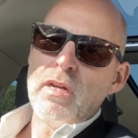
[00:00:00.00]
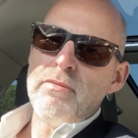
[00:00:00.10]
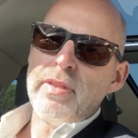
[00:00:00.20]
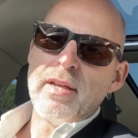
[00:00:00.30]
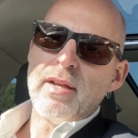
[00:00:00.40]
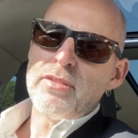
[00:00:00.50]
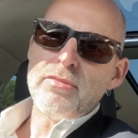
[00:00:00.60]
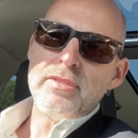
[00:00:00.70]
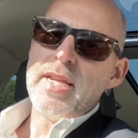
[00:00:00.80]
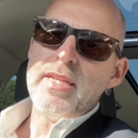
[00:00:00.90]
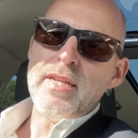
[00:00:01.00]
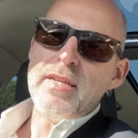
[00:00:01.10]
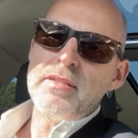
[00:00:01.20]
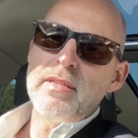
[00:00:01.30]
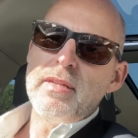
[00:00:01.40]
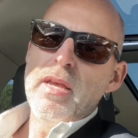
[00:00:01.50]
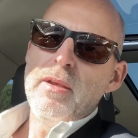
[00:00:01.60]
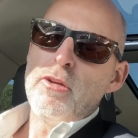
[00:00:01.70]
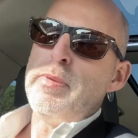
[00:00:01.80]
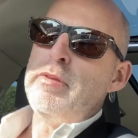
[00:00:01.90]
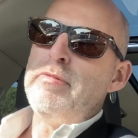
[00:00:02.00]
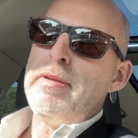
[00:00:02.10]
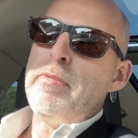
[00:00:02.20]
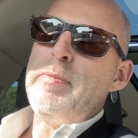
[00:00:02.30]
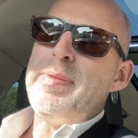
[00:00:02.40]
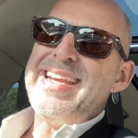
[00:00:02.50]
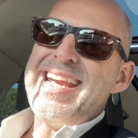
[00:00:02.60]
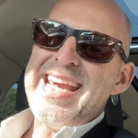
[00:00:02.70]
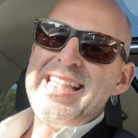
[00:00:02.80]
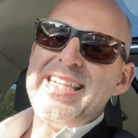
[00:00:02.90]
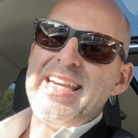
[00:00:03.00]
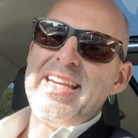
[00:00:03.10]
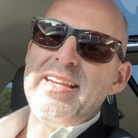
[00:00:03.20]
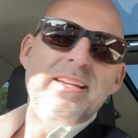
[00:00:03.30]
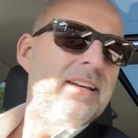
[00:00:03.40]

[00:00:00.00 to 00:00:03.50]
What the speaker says: over the last sort of 10 years, because we've been hitting